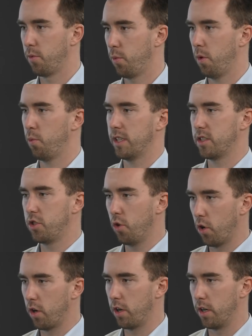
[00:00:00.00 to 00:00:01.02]
What's
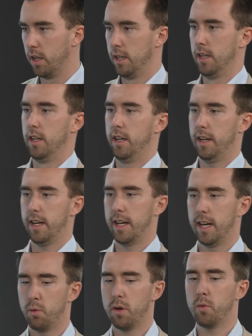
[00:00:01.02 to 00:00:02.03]
going
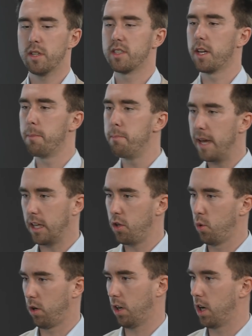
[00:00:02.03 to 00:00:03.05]
to make
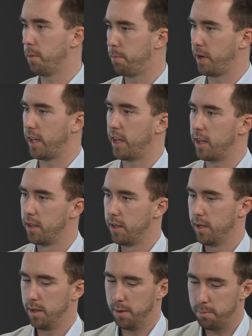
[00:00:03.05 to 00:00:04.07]
your company
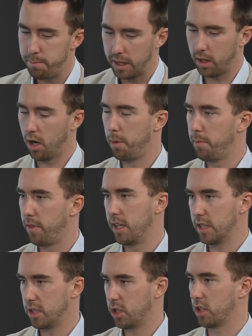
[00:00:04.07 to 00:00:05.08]
become
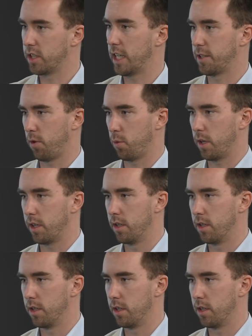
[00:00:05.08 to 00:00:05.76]
the successful one?